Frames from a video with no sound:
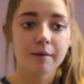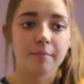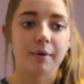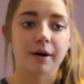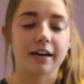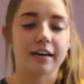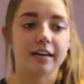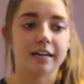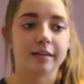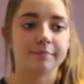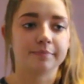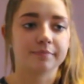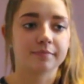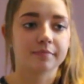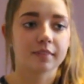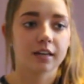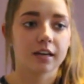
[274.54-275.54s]
But
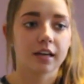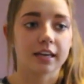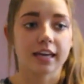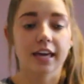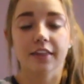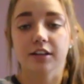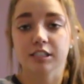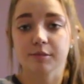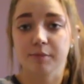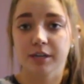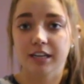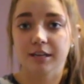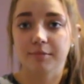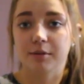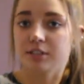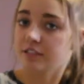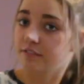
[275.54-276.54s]
yeah, that was a pretty
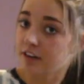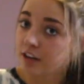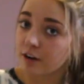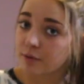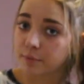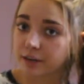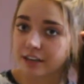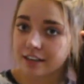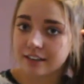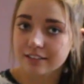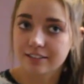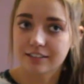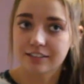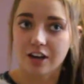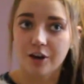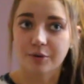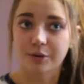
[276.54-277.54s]
good music video.
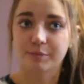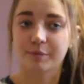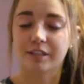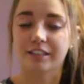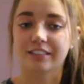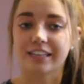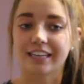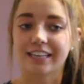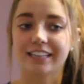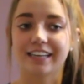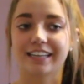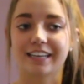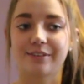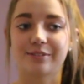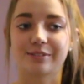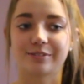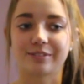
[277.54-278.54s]
The song was pretty lit.
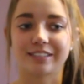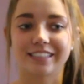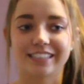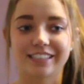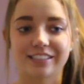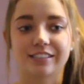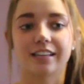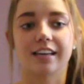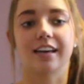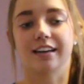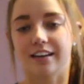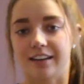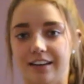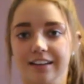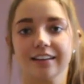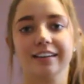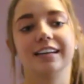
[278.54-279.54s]
Like it was really just like
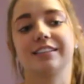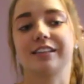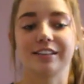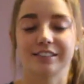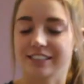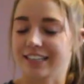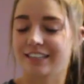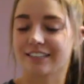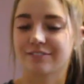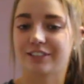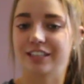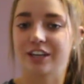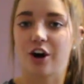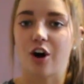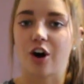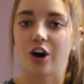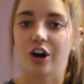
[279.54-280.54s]
it's like
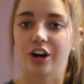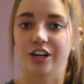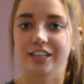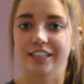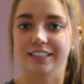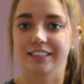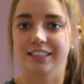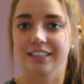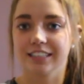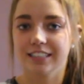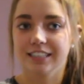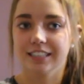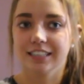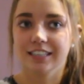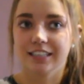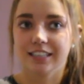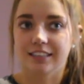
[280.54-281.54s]
really hard and
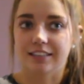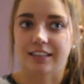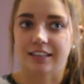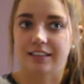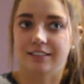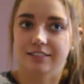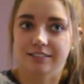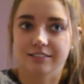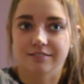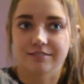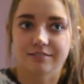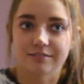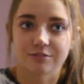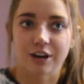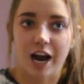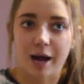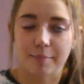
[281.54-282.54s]
like
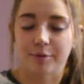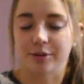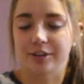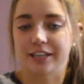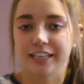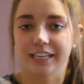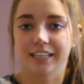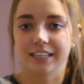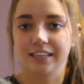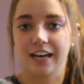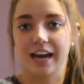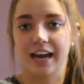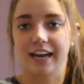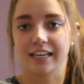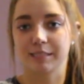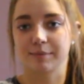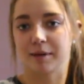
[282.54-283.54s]
rappery, and
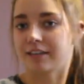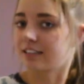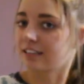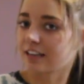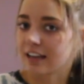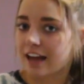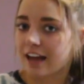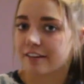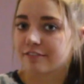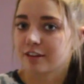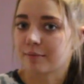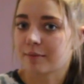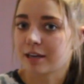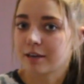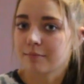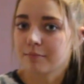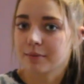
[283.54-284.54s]
I expect that
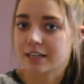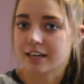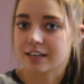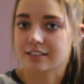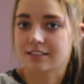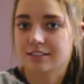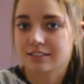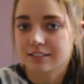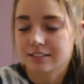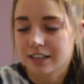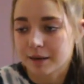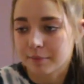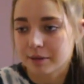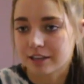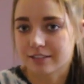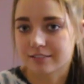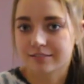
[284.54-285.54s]
from him because
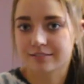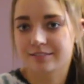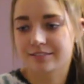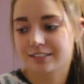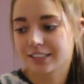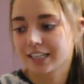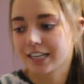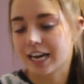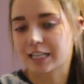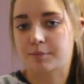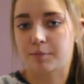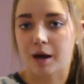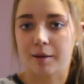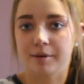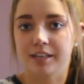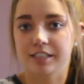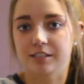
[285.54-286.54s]
I mean It's
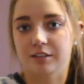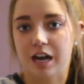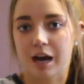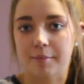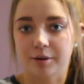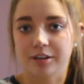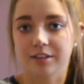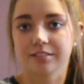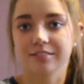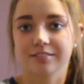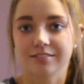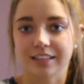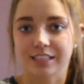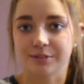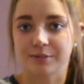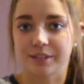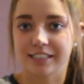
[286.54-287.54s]
Bobby, he's a rapper.
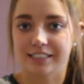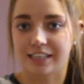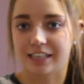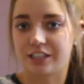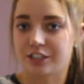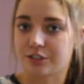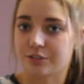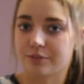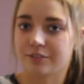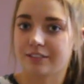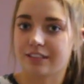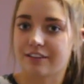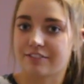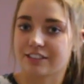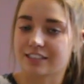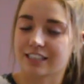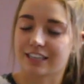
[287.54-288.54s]
That's what he's gonna do
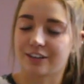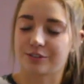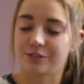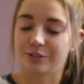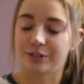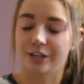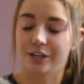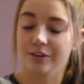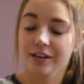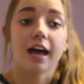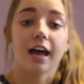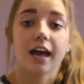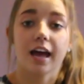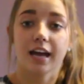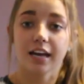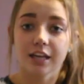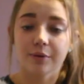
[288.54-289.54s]
if he's gonna go solo.
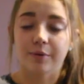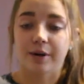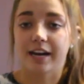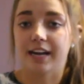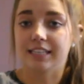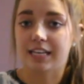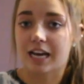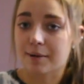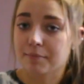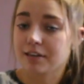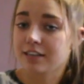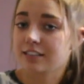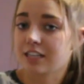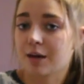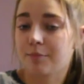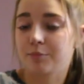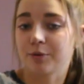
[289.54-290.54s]
Anyways, I'm gonna
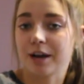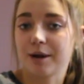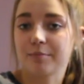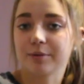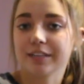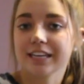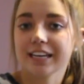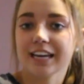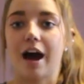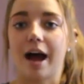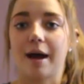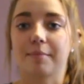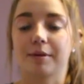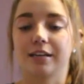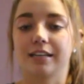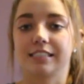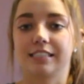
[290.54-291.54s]
stop rambling.
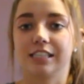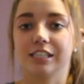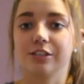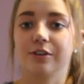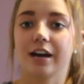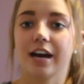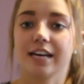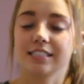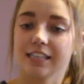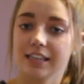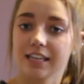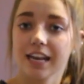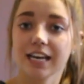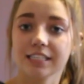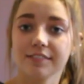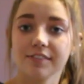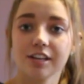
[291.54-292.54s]
I'm gonna see you guys in the
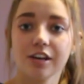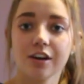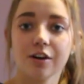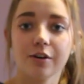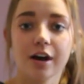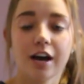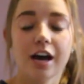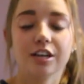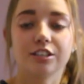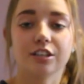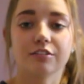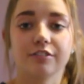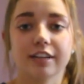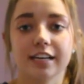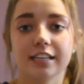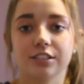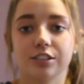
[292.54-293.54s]
next video.
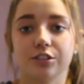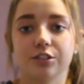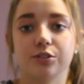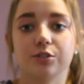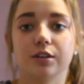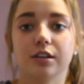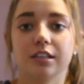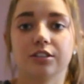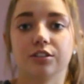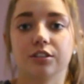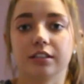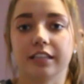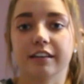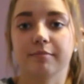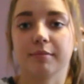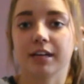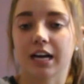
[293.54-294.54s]
Don't forget to
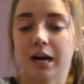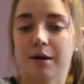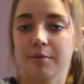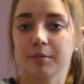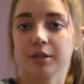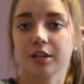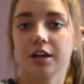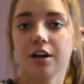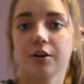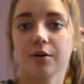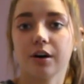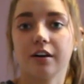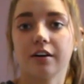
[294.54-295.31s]
leave me a comment below